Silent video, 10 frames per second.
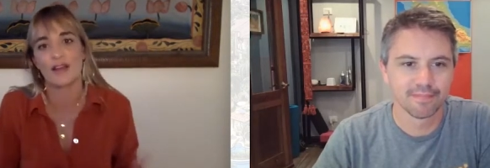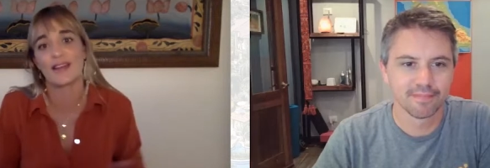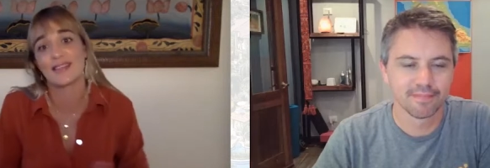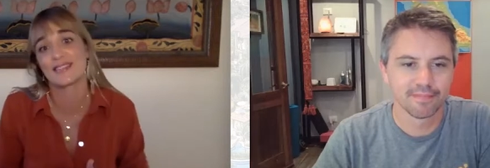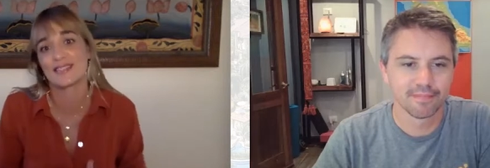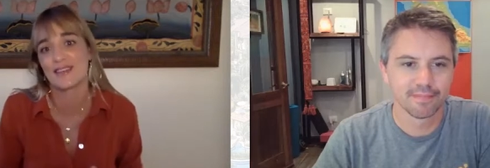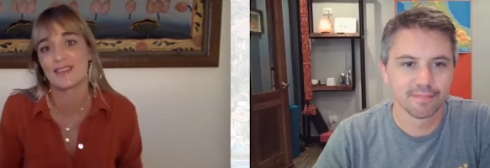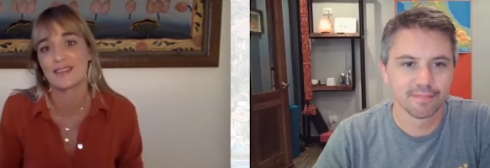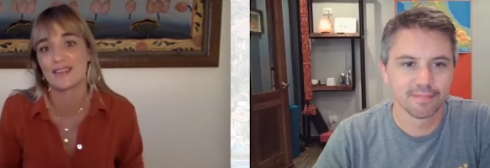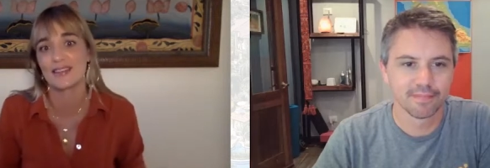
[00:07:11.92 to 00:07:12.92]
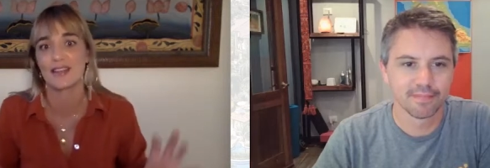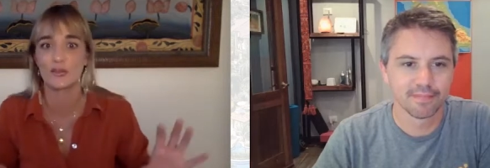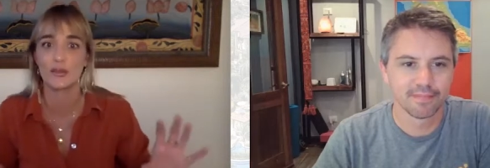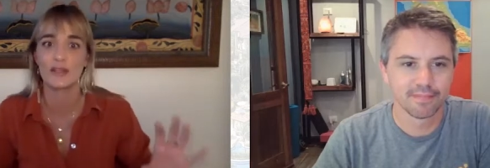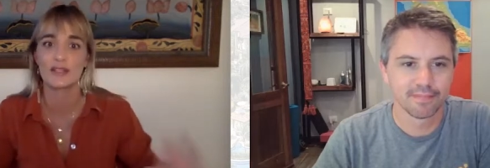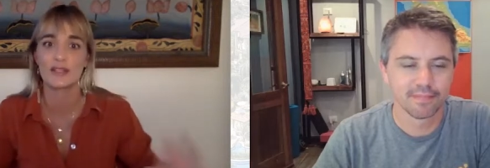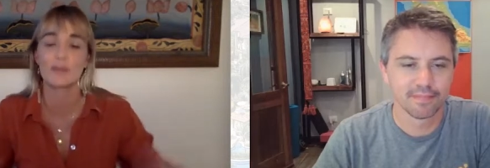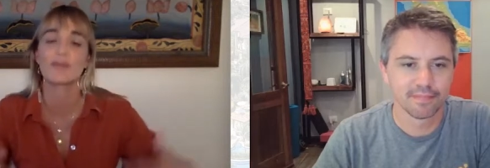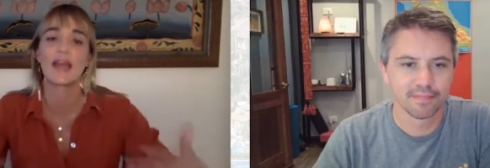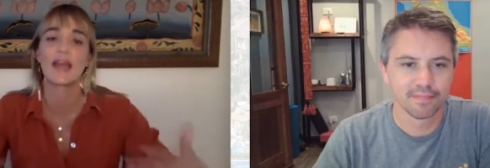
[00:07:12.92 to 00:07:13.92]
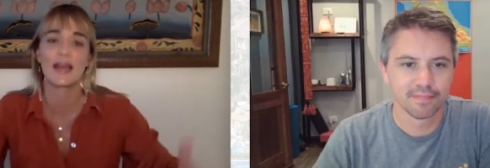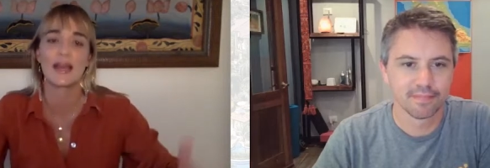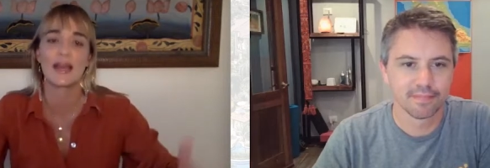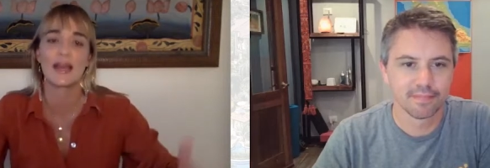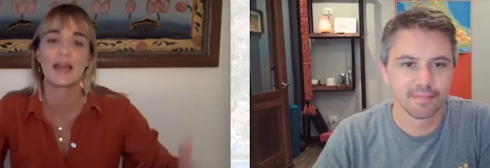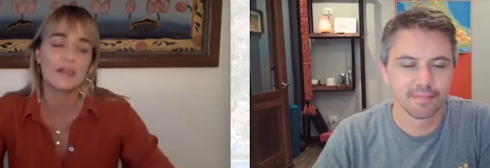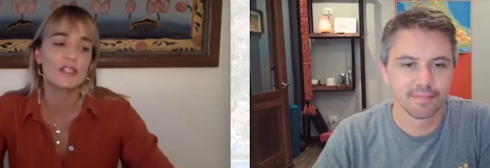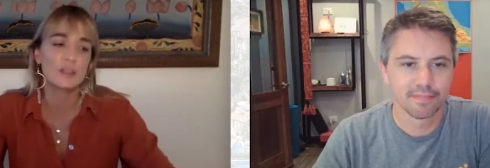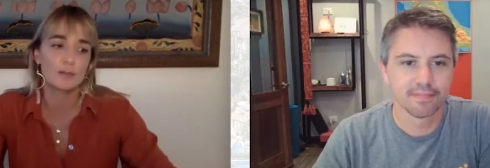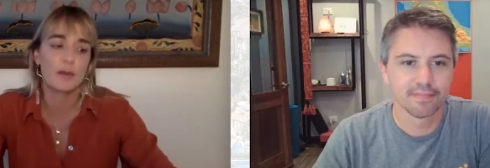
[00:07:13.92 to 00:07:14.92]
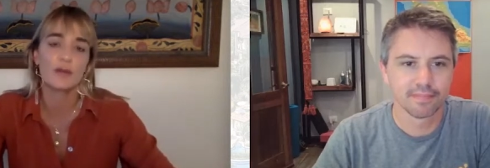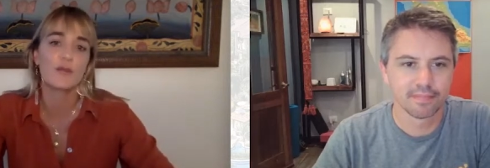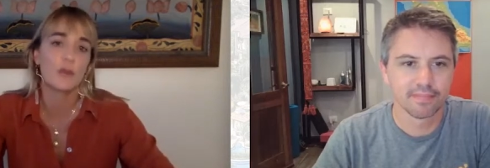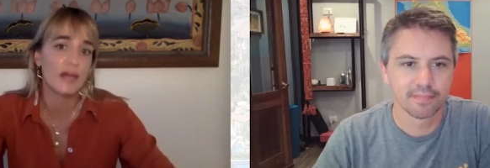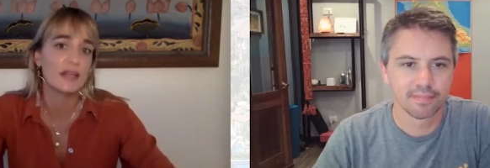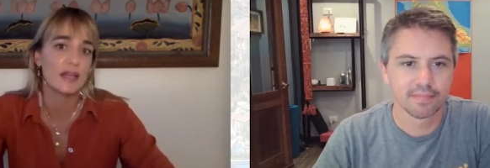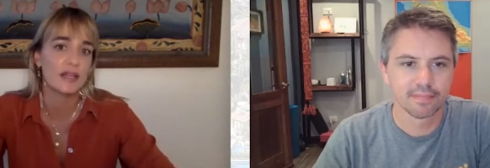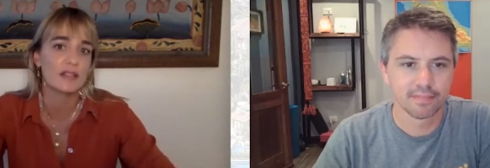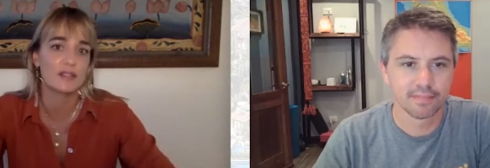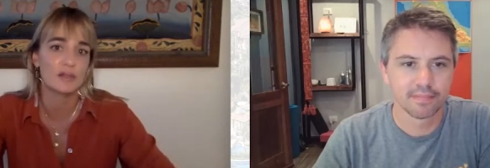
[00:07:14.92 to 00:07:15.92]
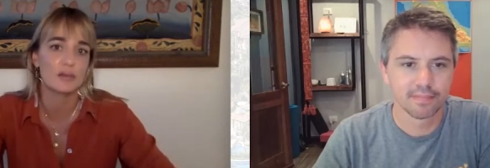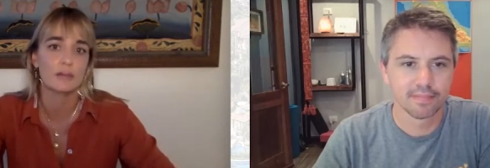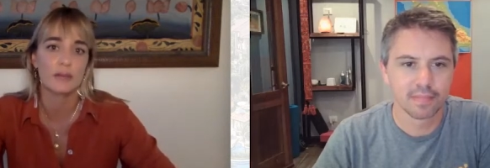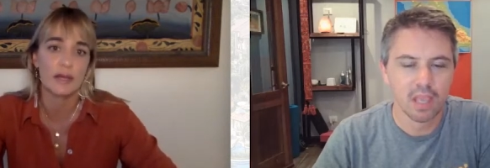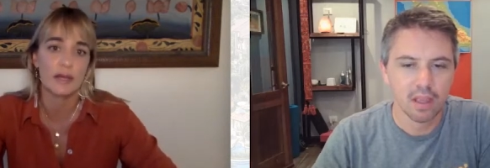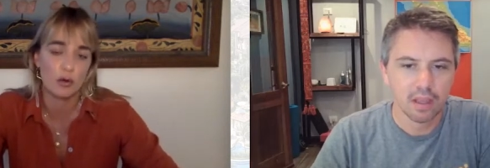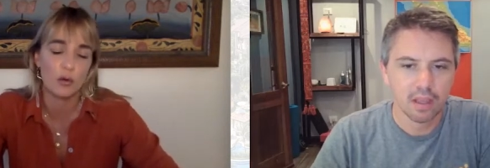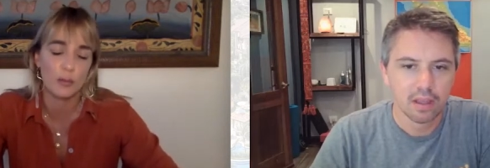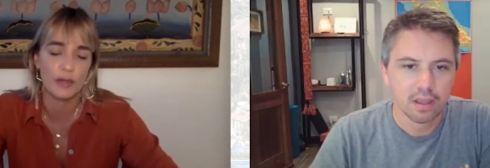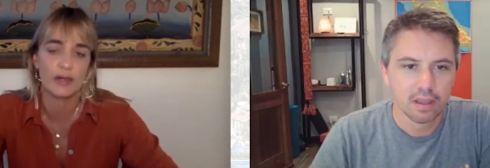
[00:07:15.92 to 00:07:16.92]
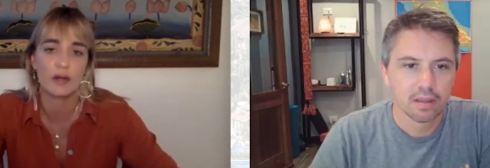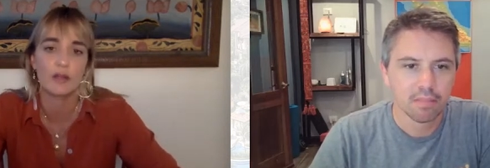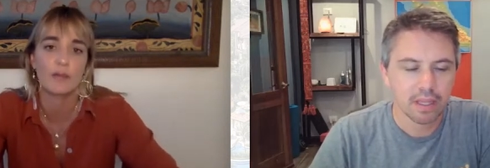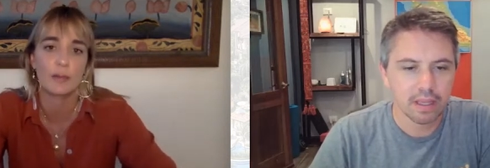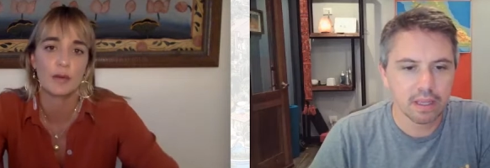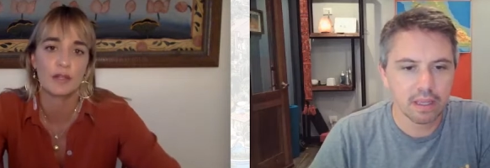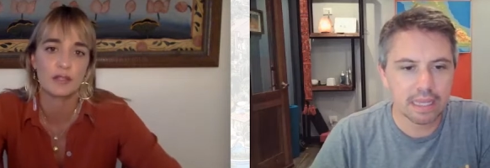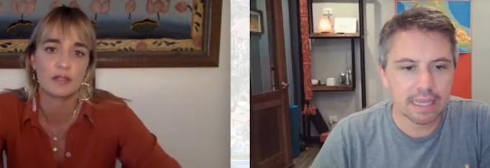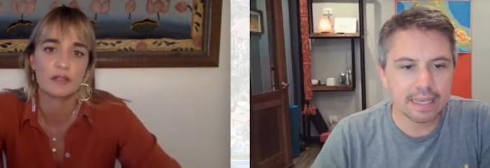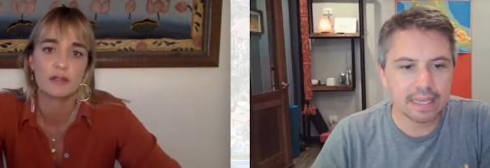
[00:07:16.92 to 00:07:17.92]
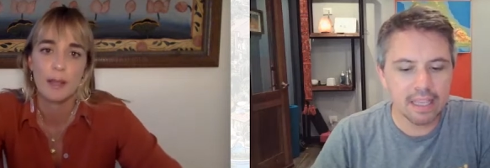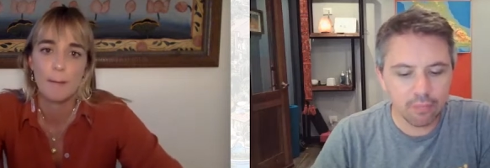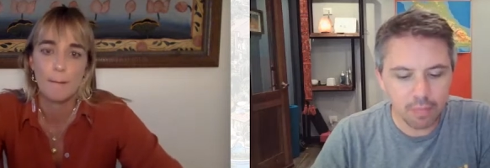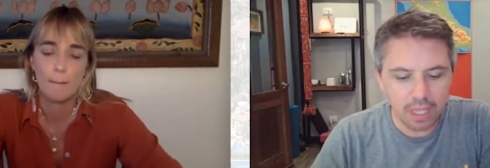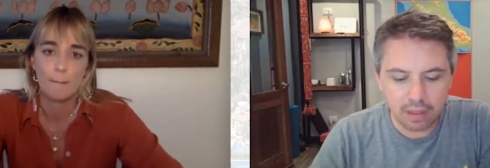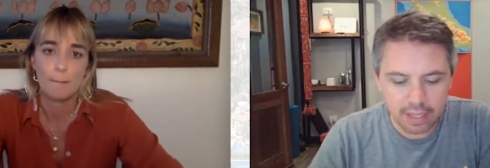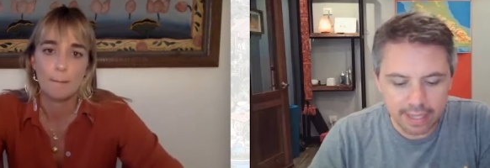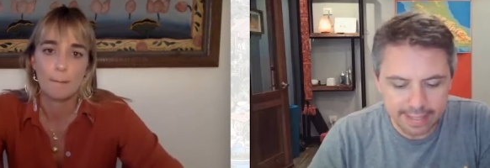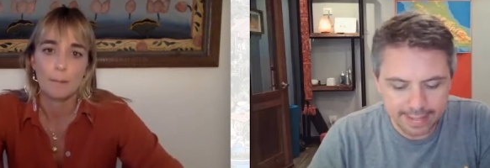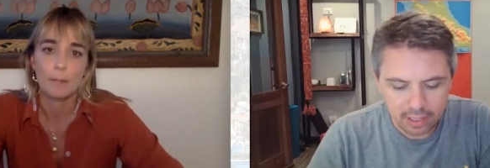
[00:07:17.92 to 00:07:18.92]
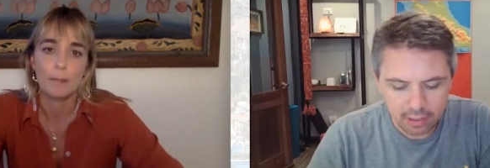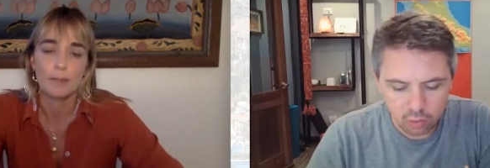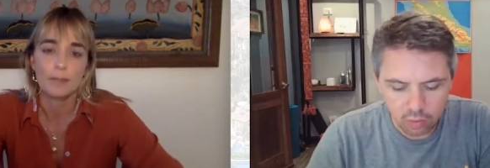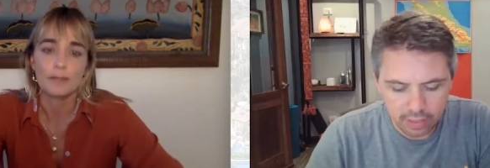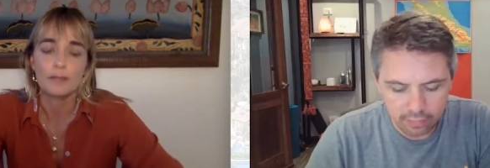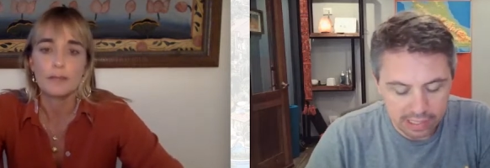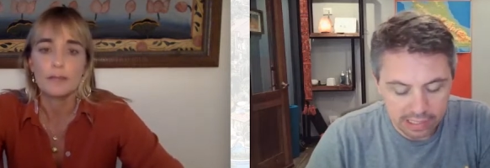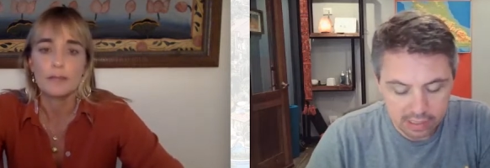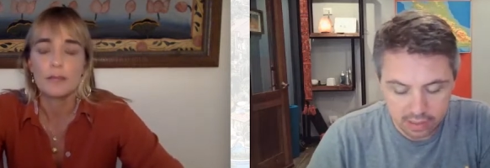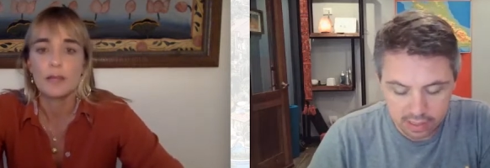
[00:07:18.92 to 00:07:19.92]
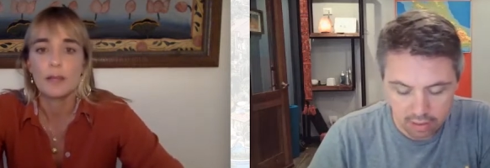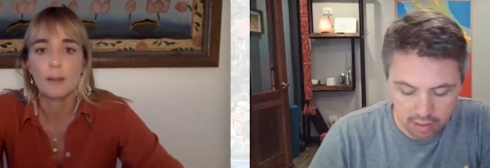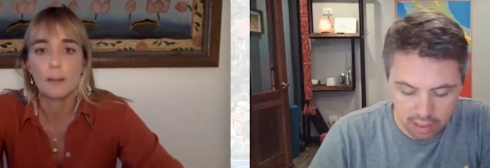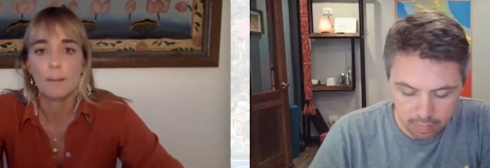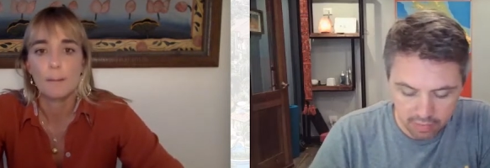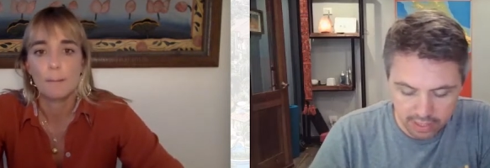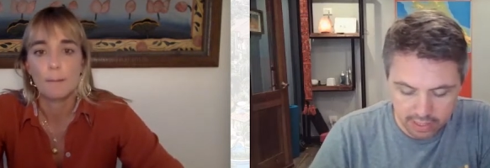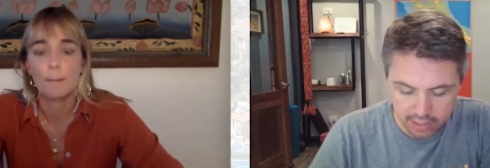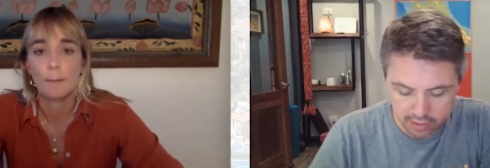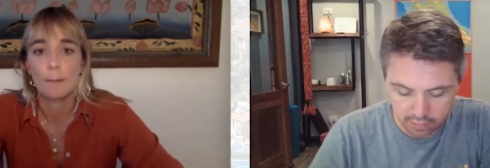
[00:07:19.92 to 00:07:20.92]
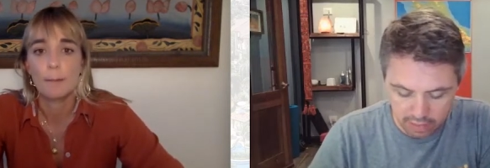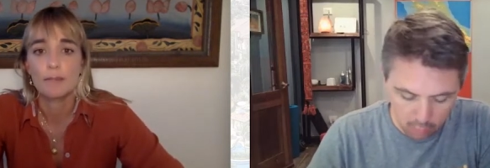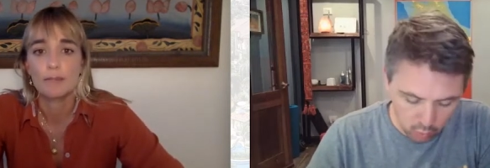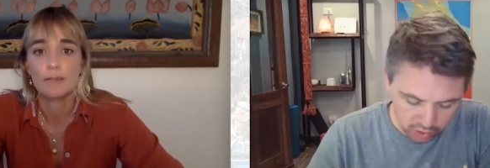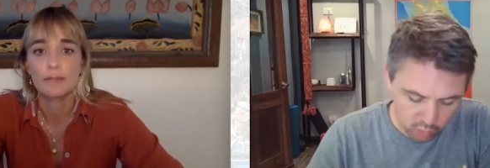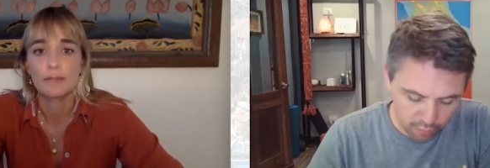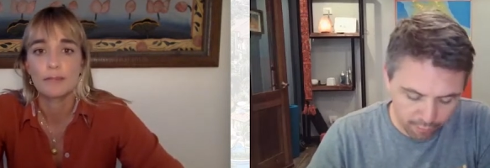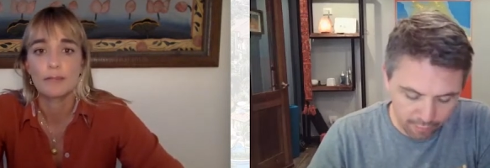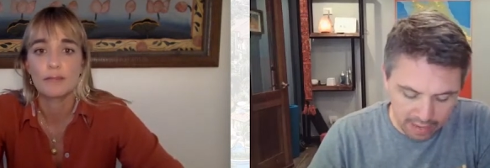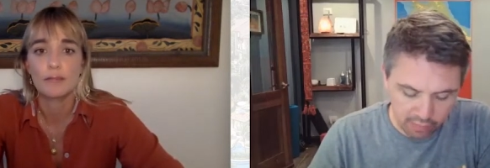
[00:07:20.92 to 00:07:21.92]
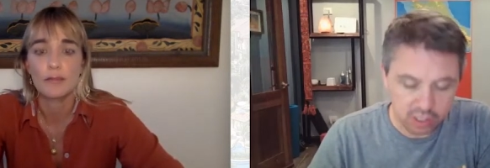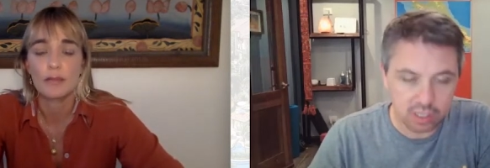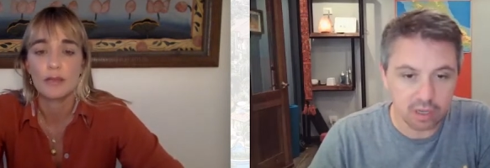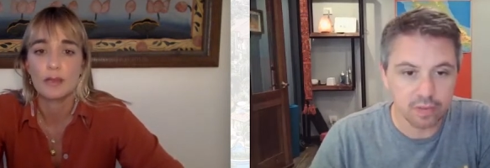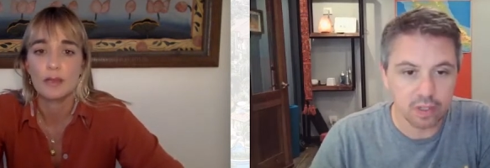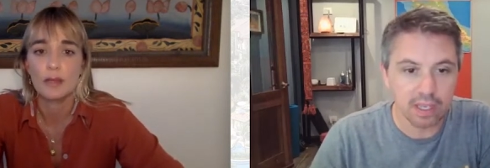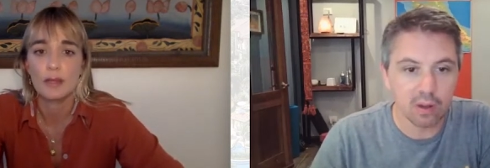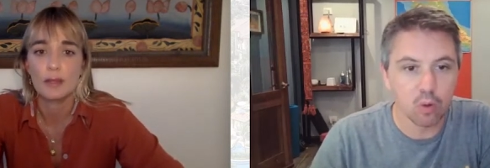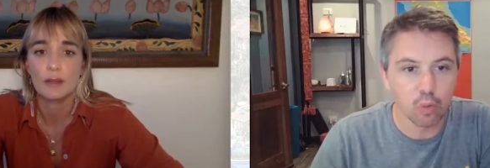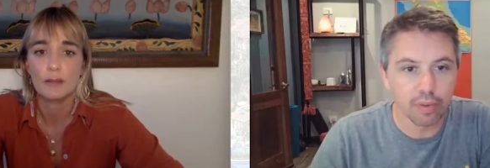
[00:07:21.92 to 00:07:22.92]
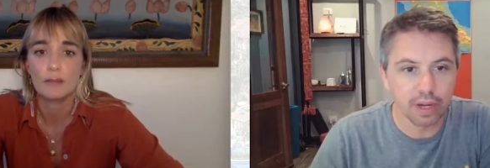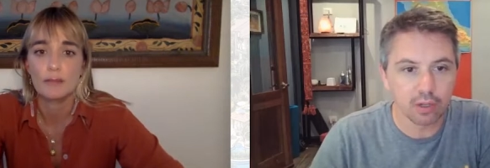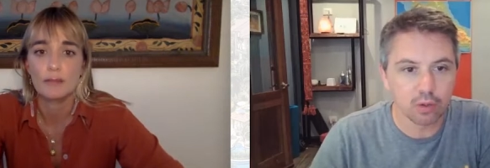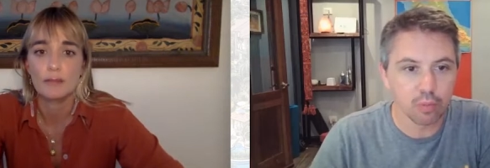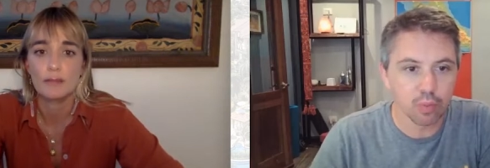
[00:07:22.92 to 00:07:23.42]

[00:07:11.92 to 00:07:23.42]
Speaker 1: necessarily like doing something extra but it's part of what I like to do, like incorporate in all my projects.
Speaker 2: Give me an idea or give the listeners here a couple of ideas of like what's your favorite stuff to incorporate into a